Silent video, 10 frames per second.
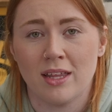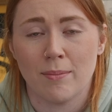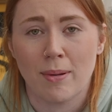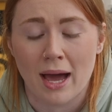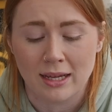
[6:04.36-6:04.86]
in
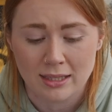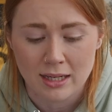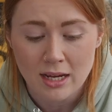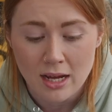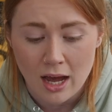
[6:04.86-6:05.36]
the
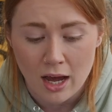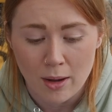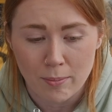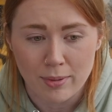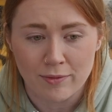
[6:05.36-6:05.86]
past,
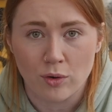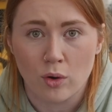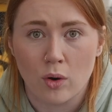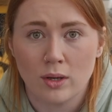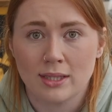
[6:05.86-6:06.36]

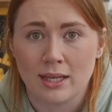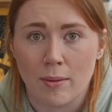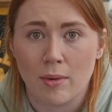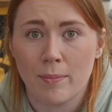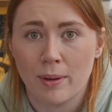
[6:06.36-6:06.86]
before
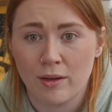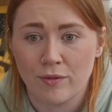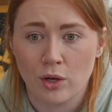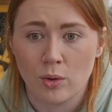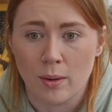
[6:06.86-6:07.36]
Sam
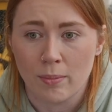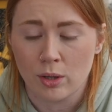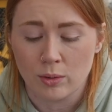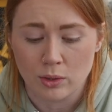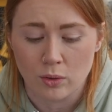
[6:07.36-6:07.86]
Bellevue
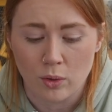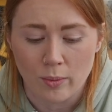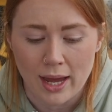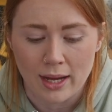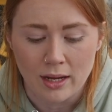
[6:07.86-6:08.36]
blew us all
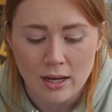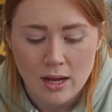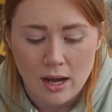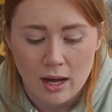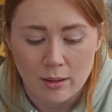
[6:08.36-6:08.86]
away.
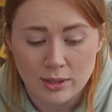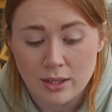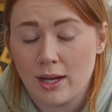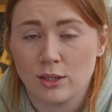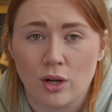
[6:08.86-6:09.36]

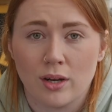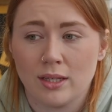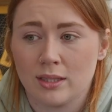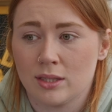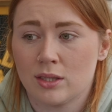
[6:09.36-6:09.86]
So yeah, Donna
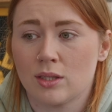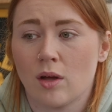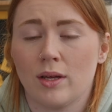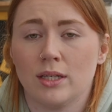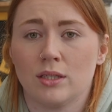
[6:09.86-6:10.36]
is a
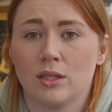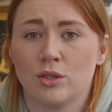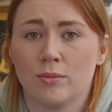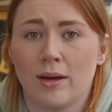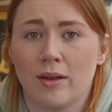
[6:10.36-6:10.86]
solid
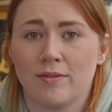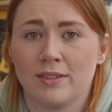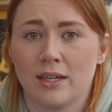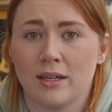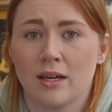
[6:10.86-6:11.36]
dumbbell
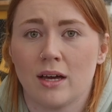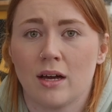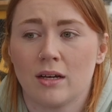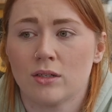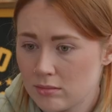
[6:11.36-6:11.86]
lifter.
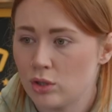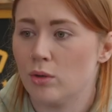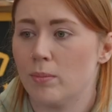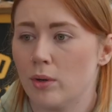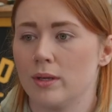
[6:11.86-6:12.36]

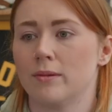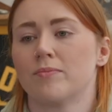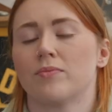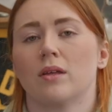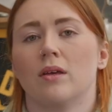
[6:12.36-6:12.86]
Good boy.
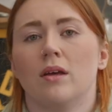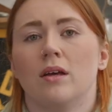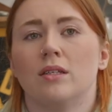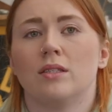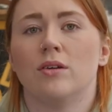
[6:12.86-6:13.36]

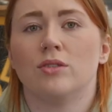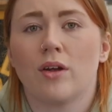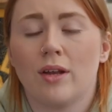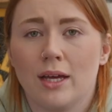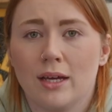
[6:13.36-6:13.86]
So
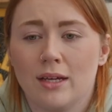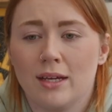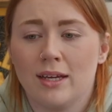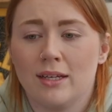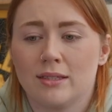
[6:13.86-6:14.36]
Donna
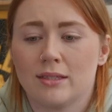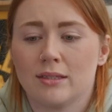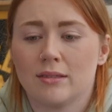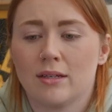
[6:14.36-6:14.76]
is